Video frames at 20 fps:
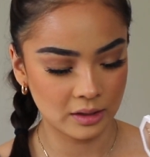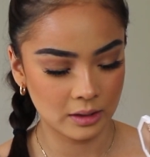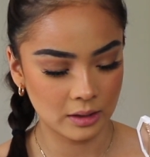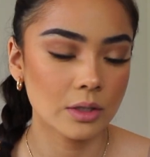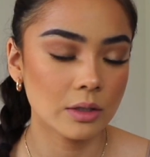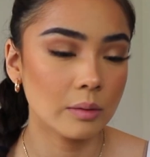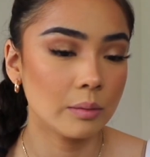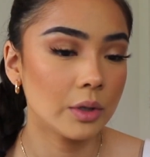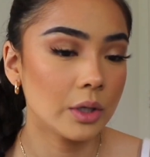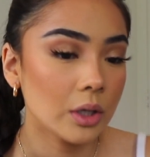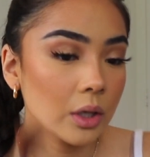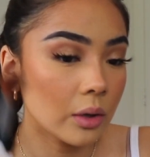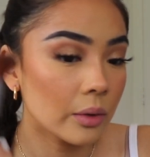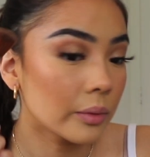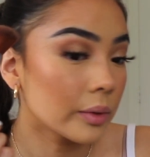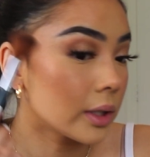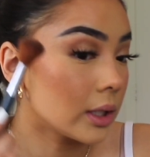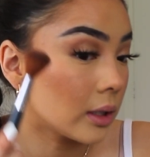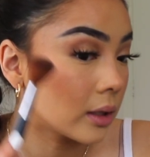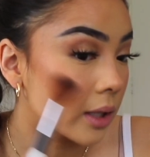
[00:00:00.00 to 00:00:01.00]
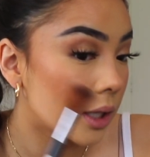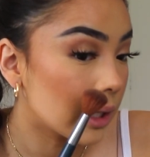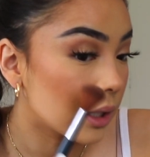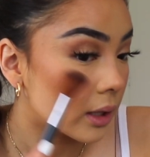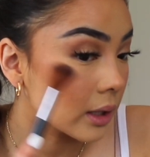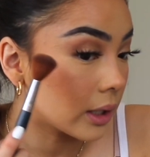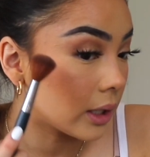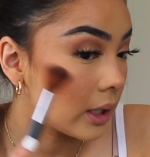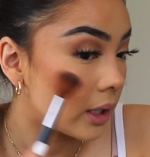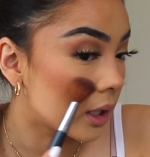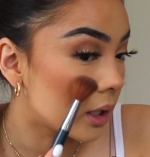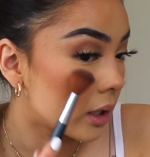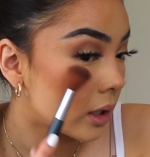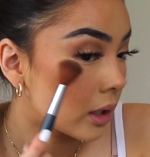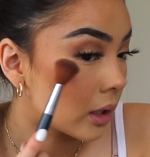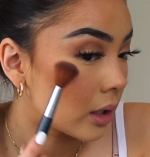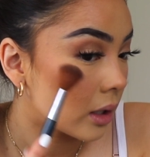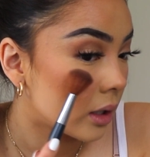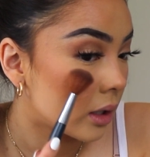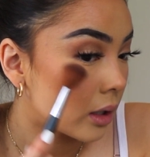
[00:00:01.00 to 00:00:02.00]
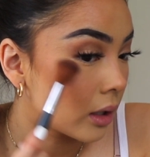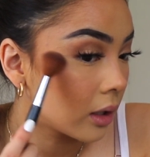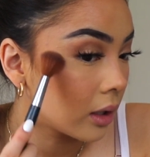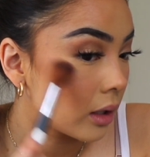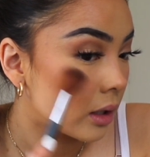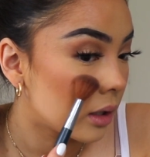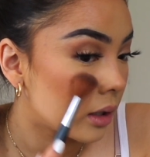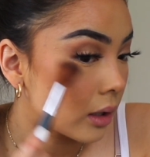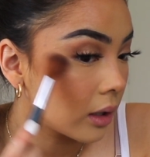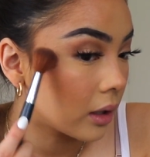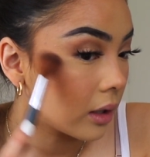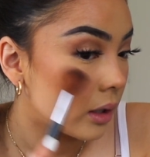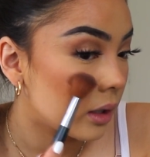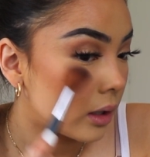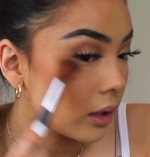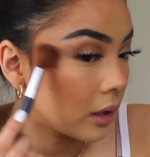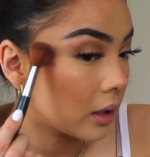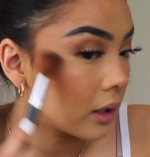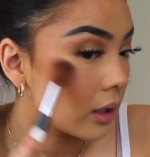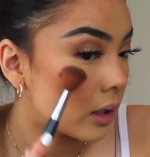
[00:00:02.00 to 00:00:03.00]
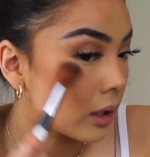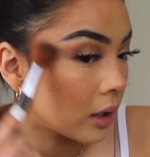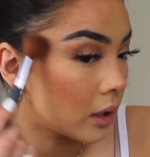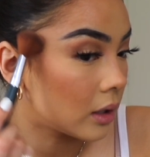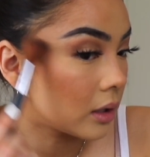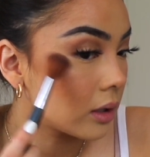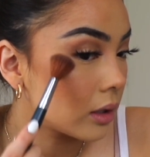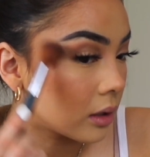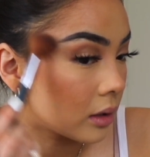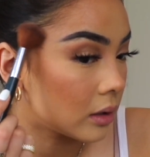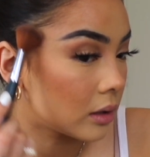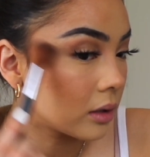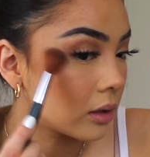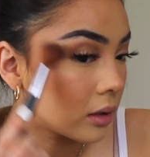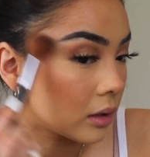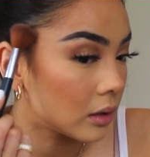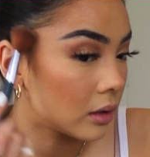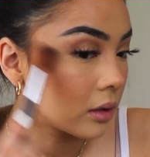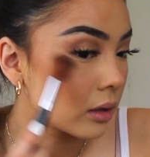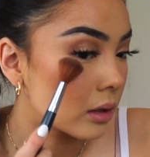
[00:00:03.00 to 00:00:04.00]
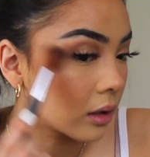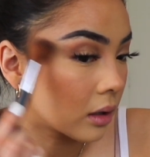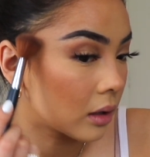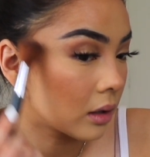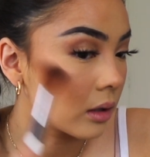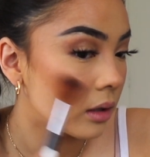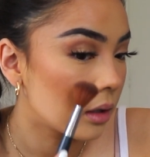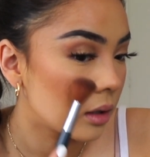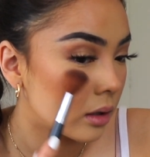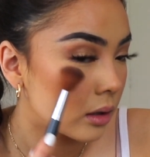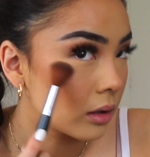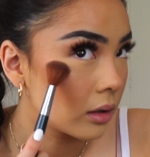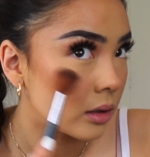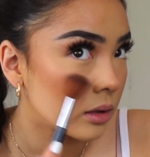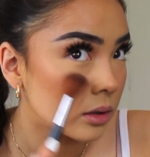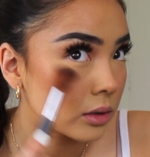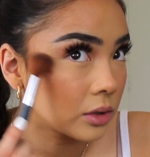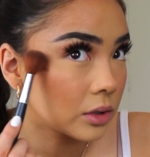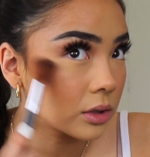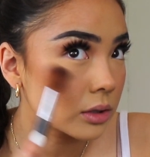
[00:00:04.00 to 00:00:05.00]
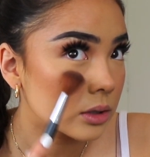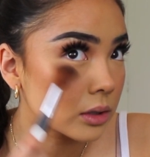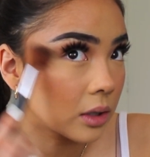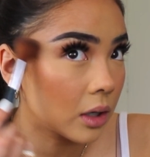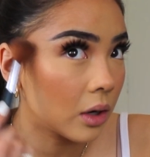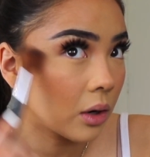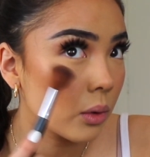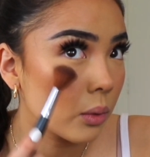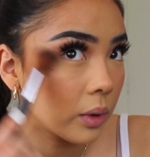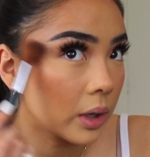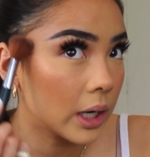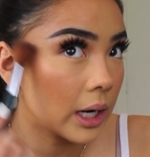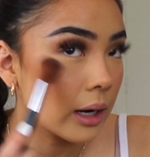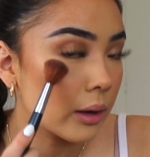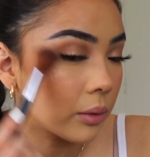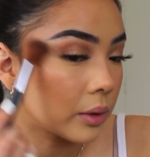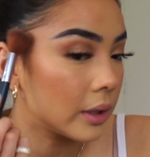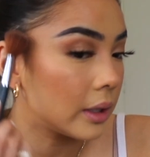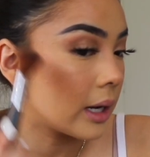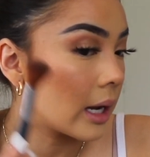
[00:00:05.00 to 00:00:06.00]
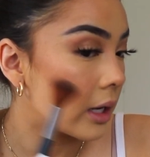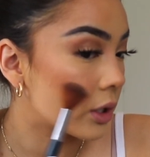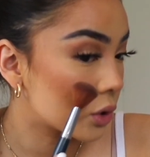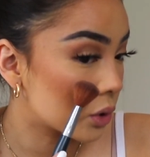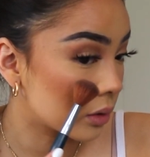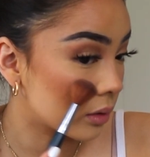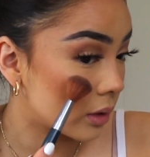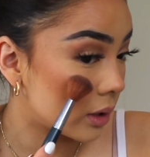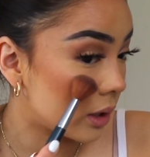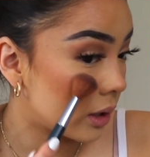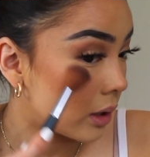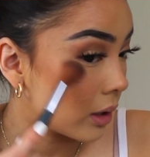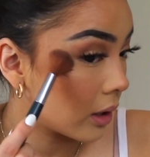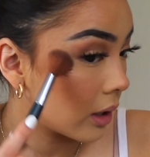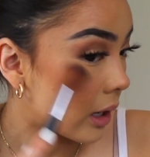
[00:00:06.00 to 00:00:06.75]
So I'm going to go really lightly and just go where I would naturally